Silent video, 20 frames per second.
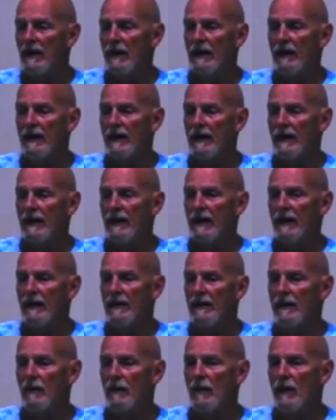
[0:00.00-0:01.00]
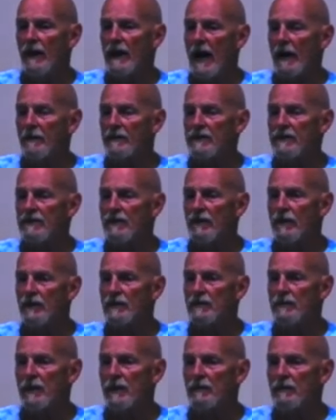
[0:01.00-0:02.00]
And what happens to
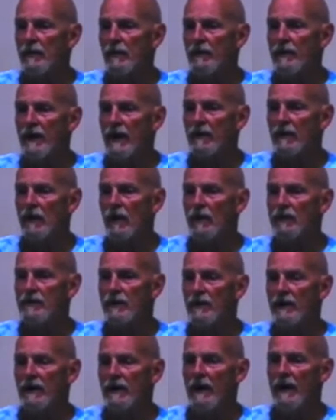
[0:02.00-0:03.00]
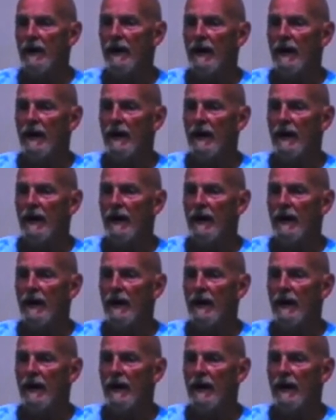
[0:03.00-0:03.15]
those people in that culture?